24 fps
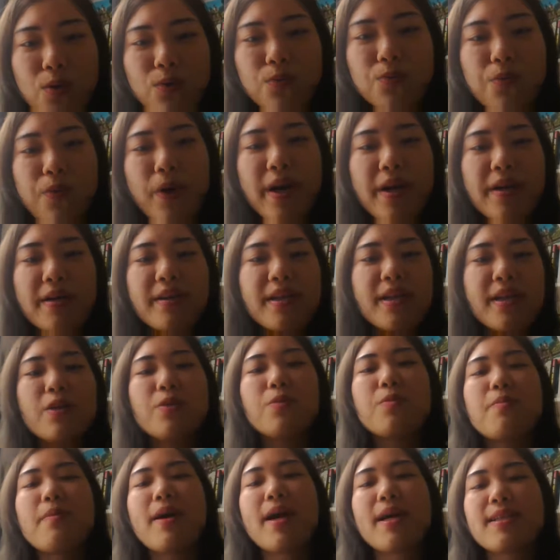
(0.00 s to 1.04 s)
Where
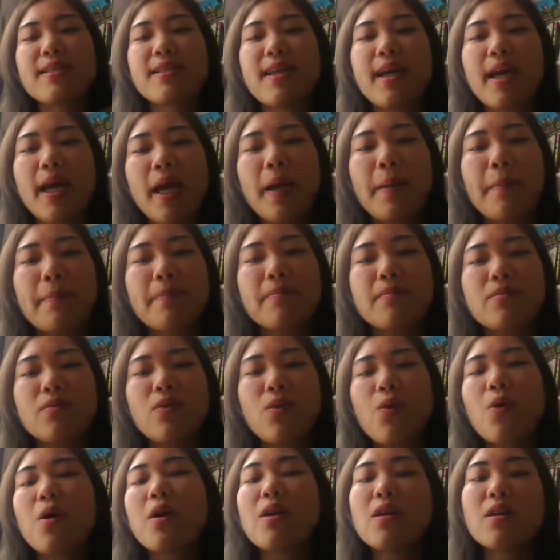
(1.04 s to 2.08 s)
you met him
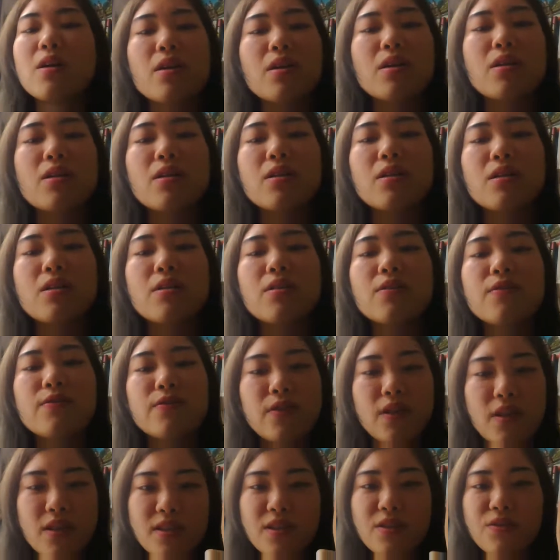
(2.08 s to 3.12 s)
or her.
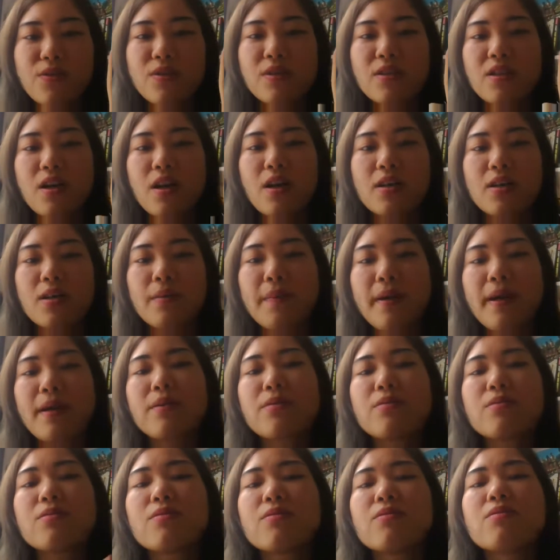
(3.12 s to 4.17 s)
First, you will talk
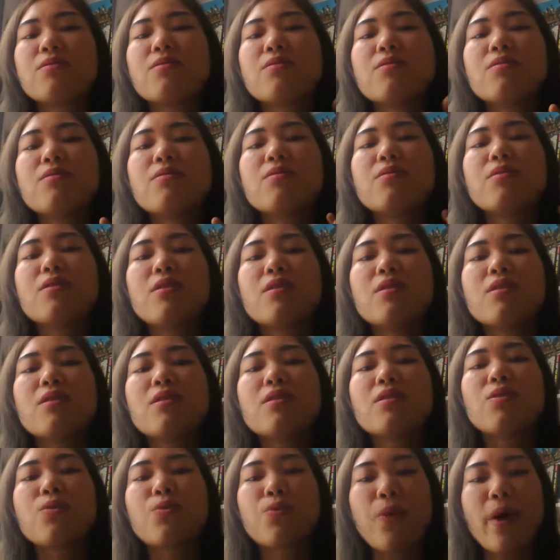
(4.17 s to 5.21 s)
about
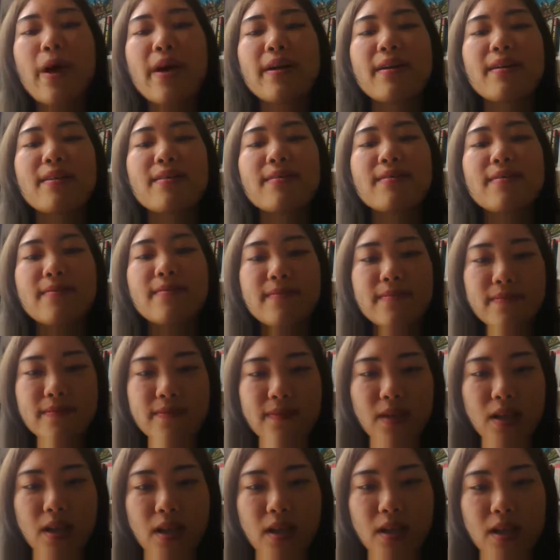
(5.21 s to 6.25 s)
where.
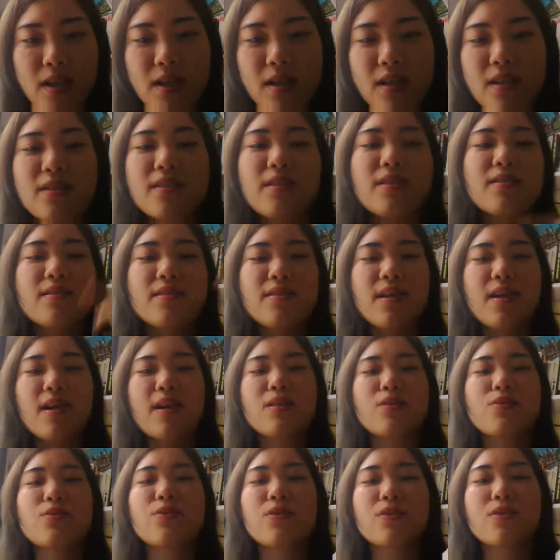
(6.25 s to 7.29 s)
The
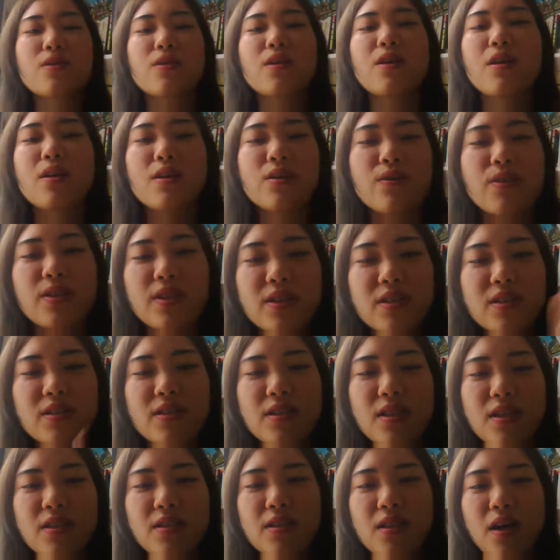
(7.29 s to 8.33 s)
second
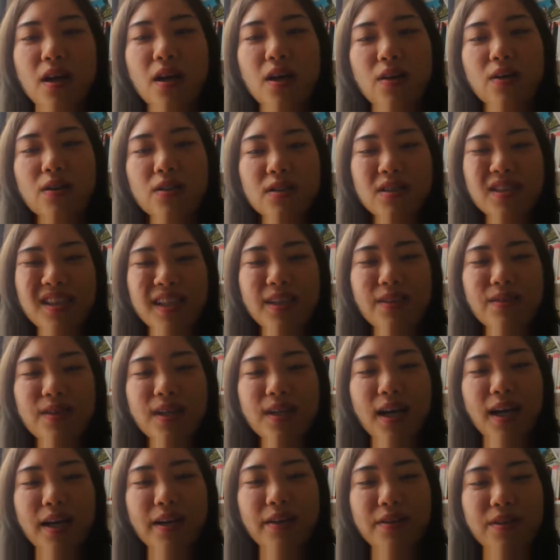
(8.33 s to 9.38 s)
question on the cue
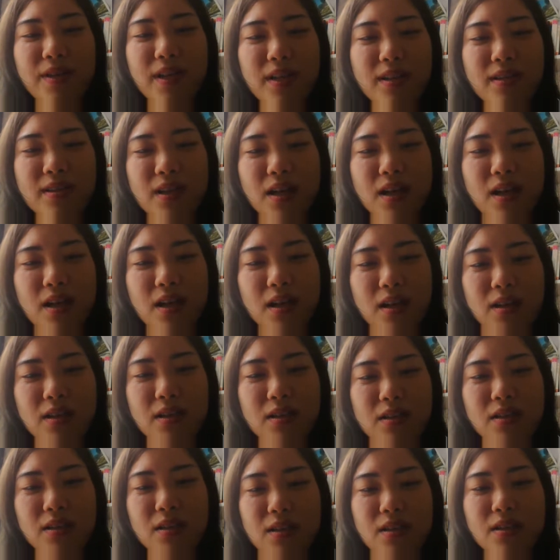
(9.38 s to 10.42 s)
card, you
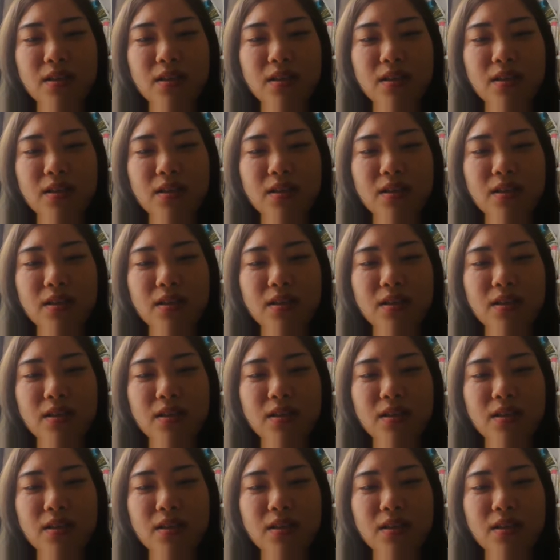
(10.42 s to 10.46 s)
can